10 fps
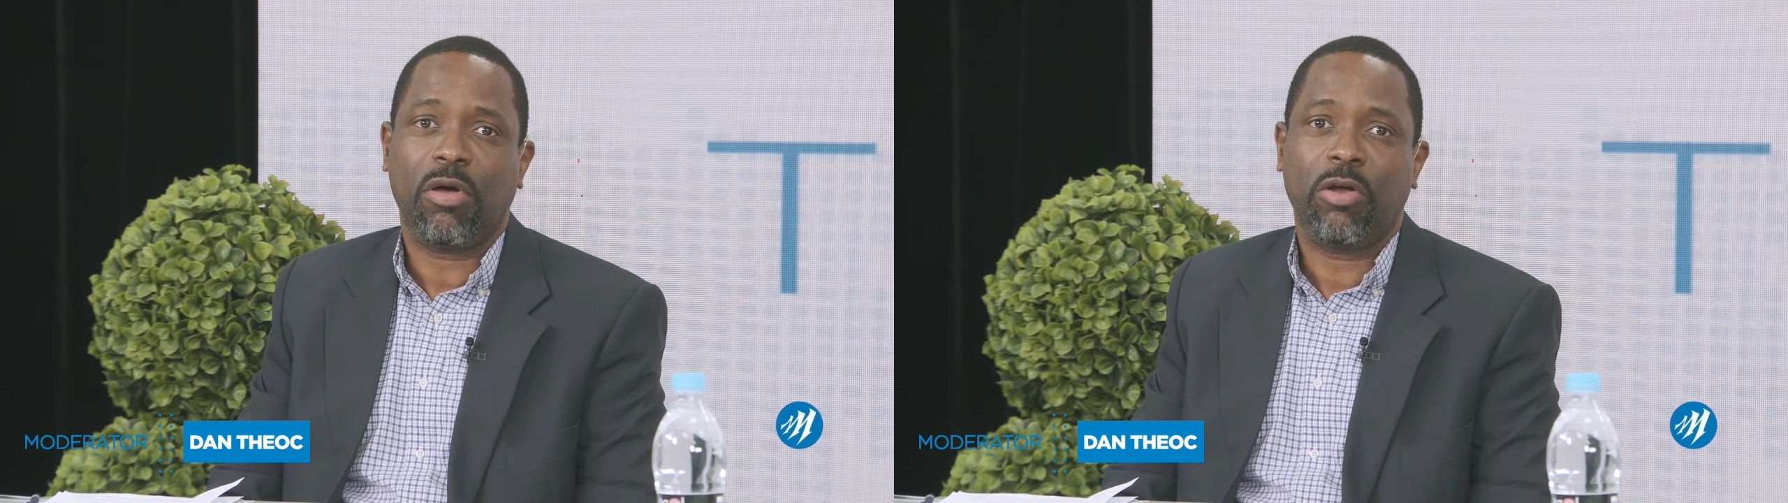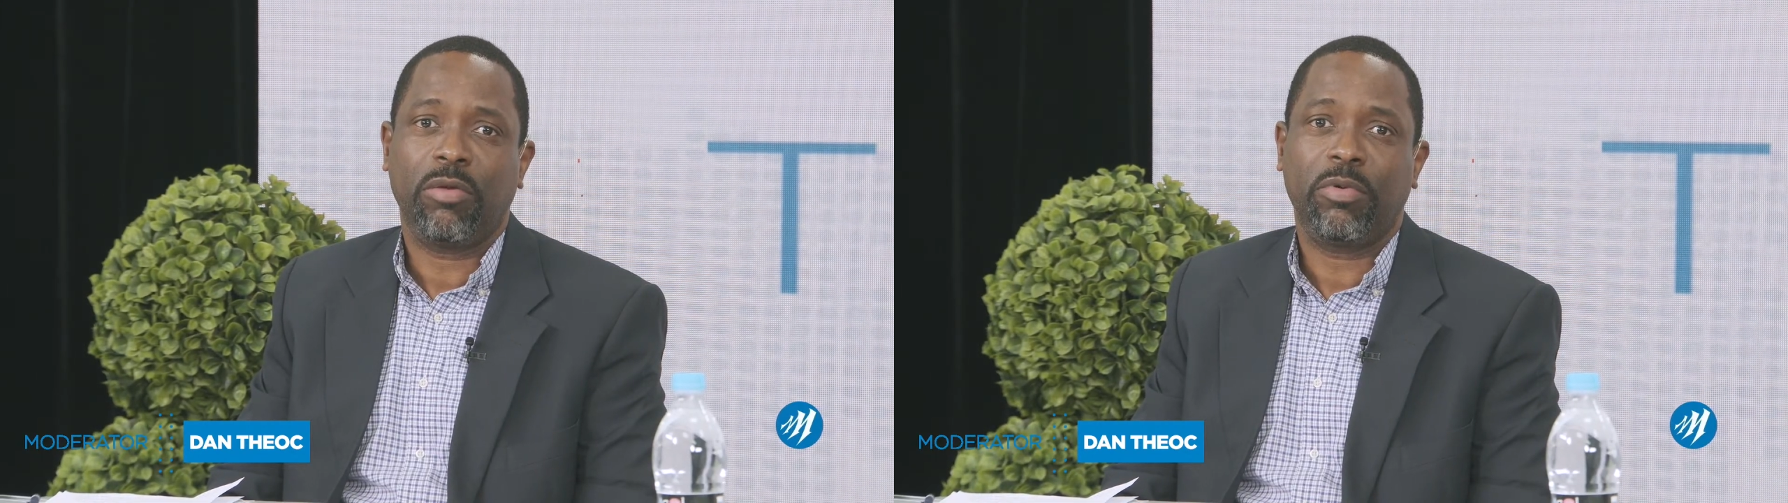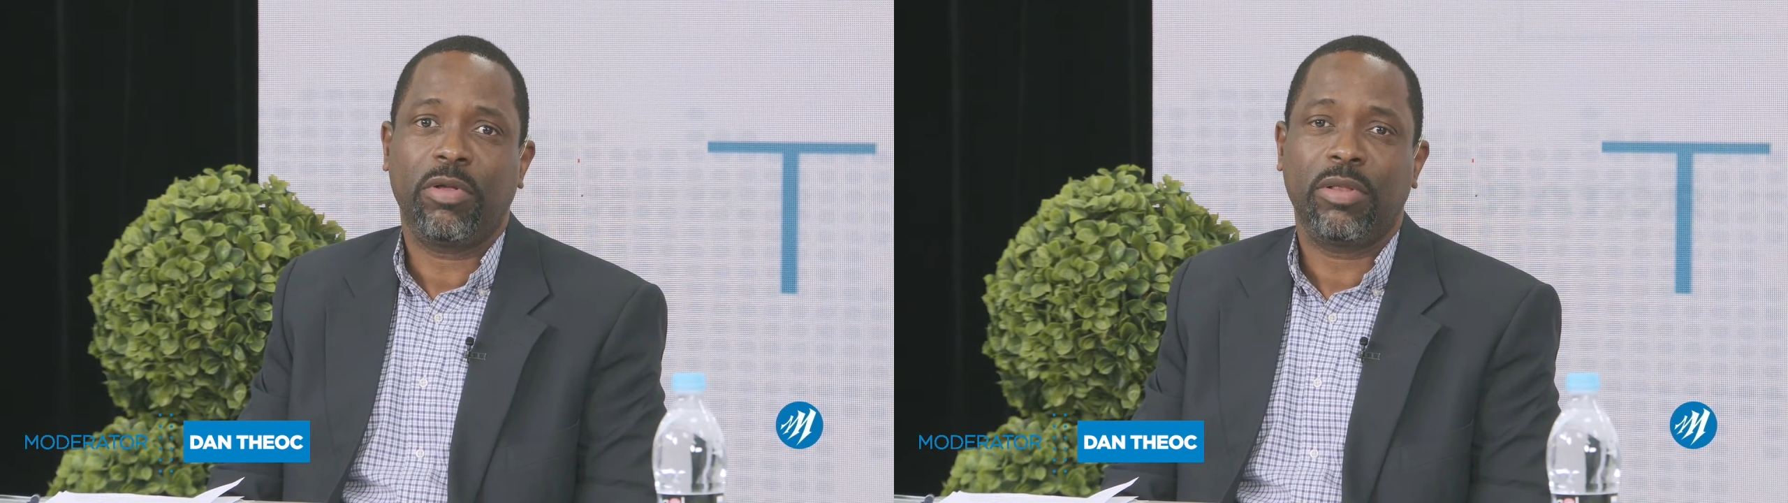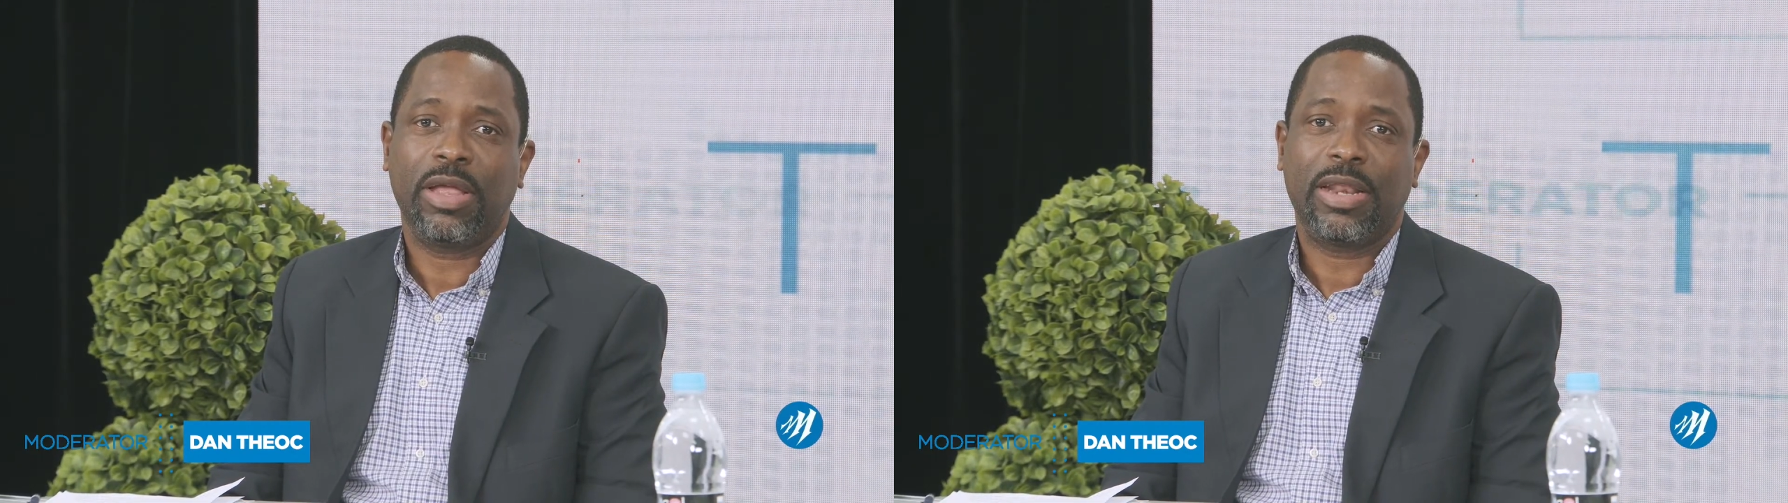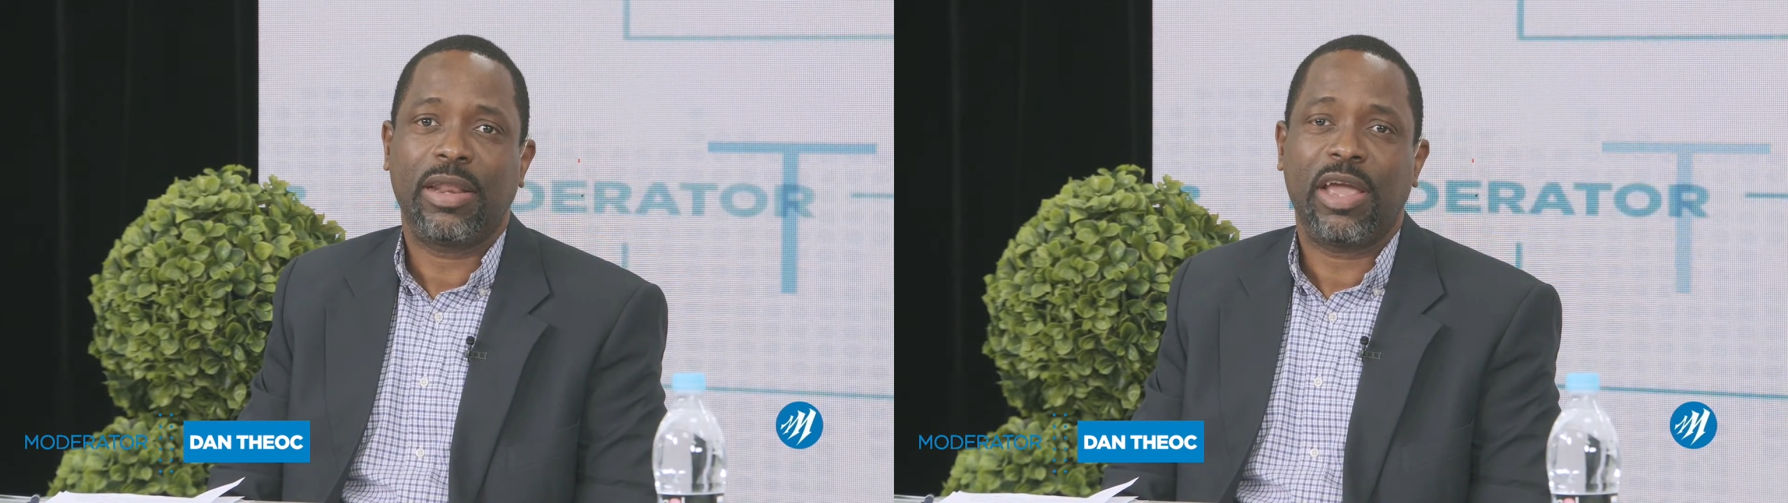Honorable
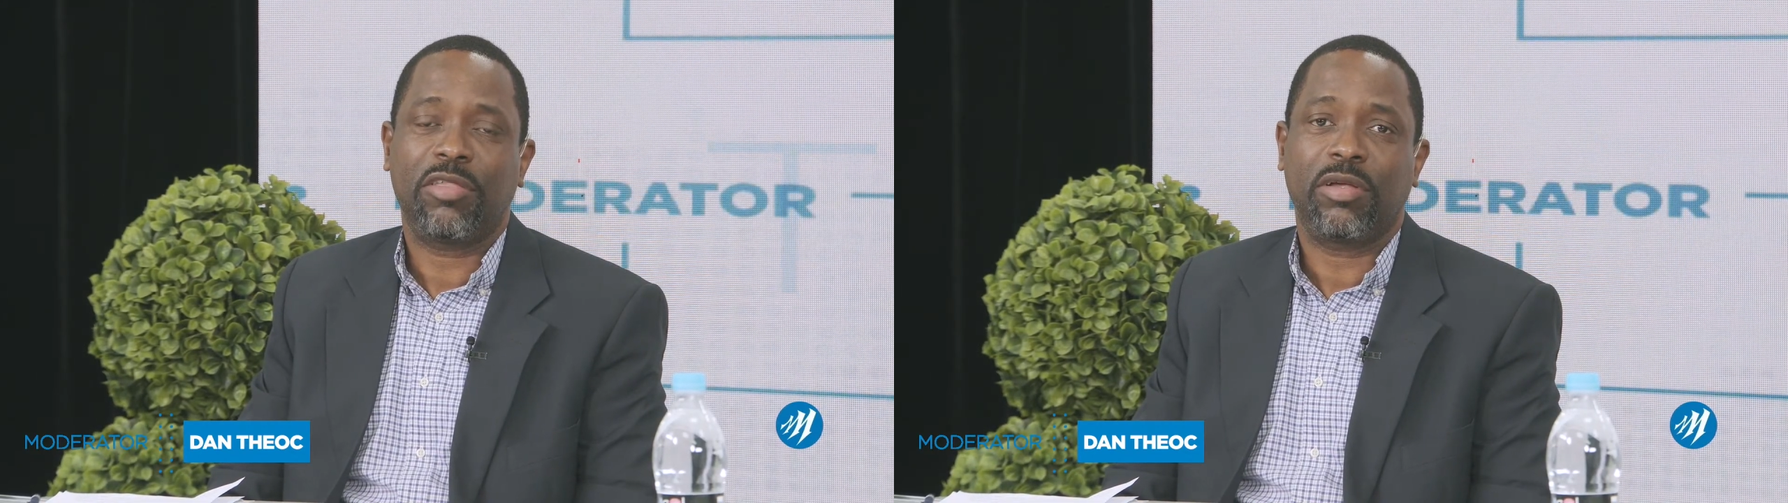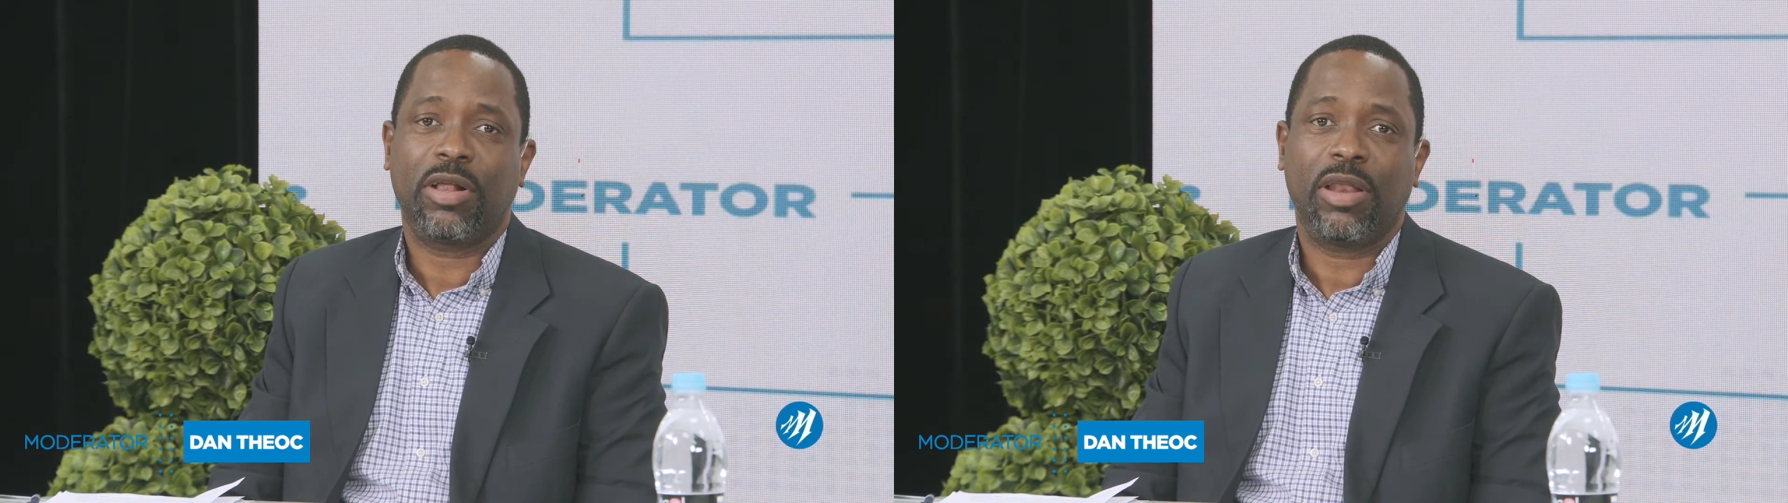Nigel